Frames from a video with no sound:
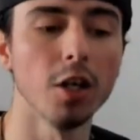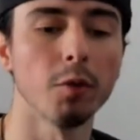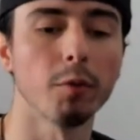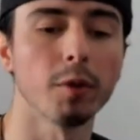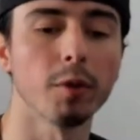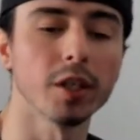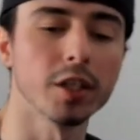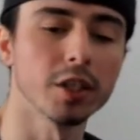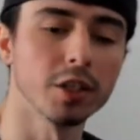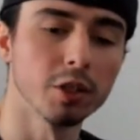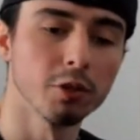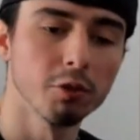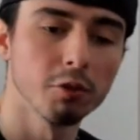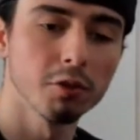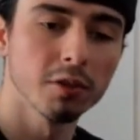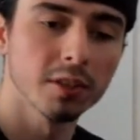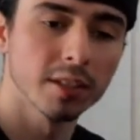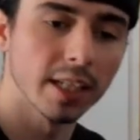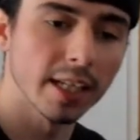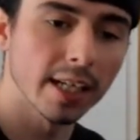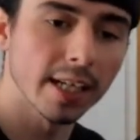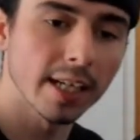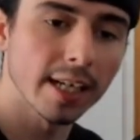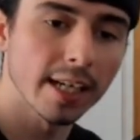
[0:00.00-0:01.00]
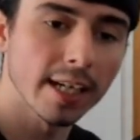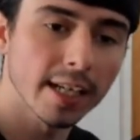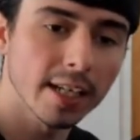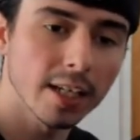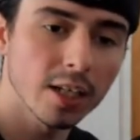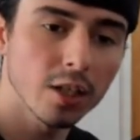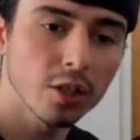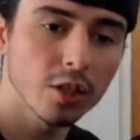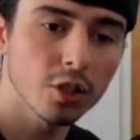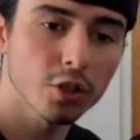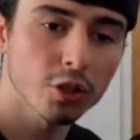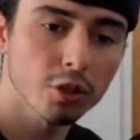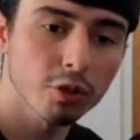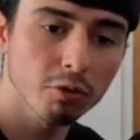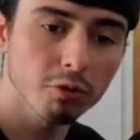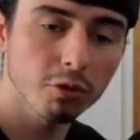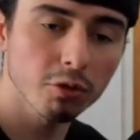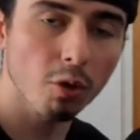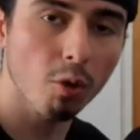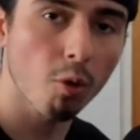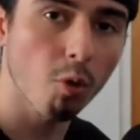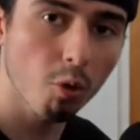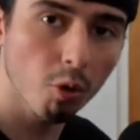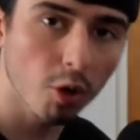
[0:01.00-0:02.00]
We're going to use the Hidden
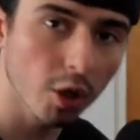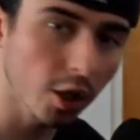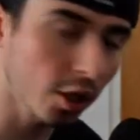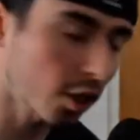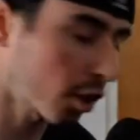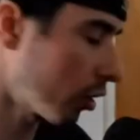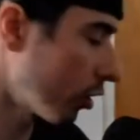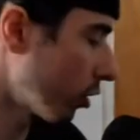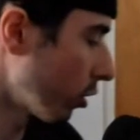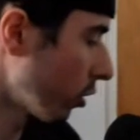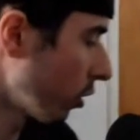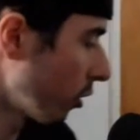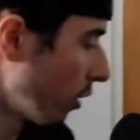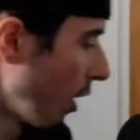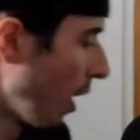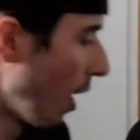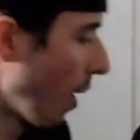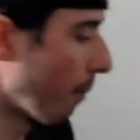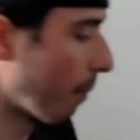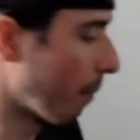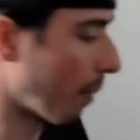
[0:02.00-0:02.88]
Truth Oracle.